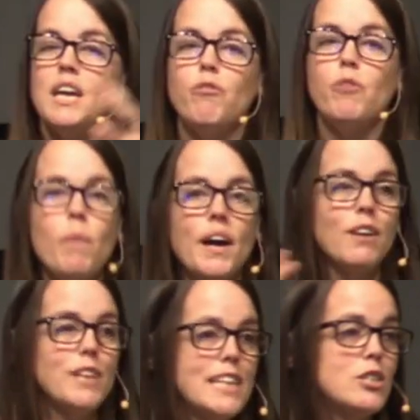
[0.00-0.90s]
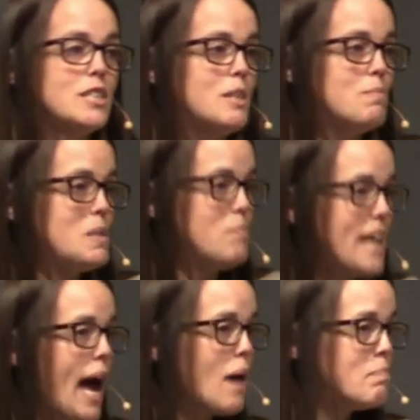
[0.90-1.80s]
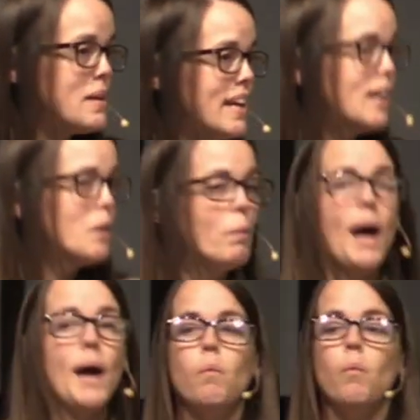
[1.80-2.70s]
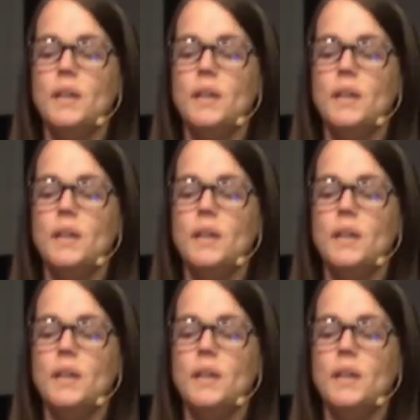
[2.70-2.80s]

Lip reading: If we want our relationships to be happy, why